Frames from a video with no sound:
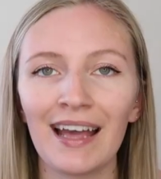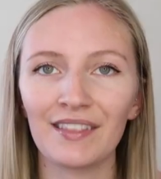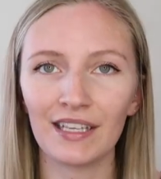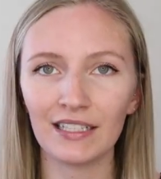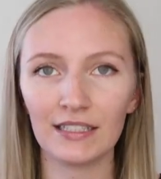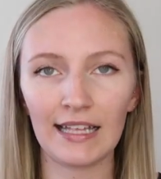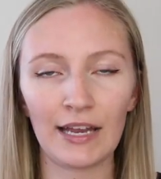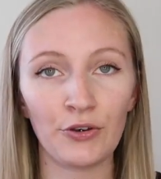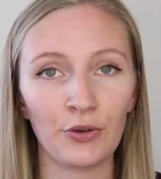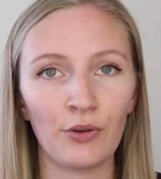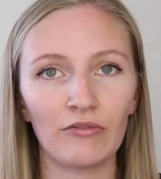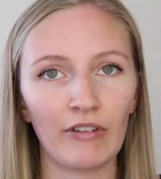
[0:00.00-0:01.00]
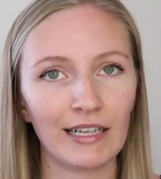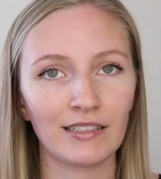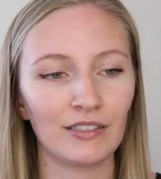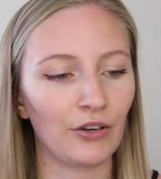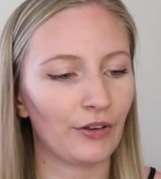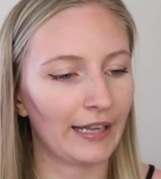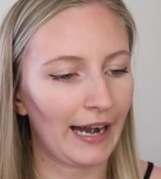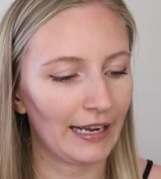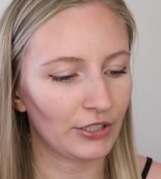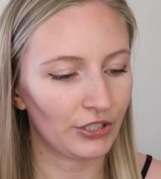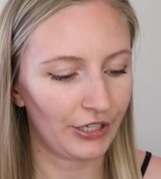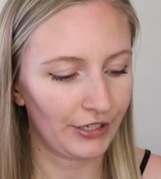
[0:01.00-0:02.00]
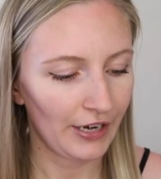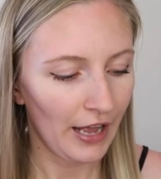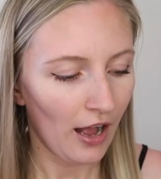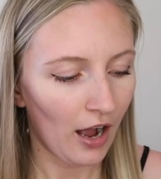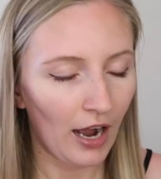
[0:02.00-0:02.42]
and this is their new retinol collection.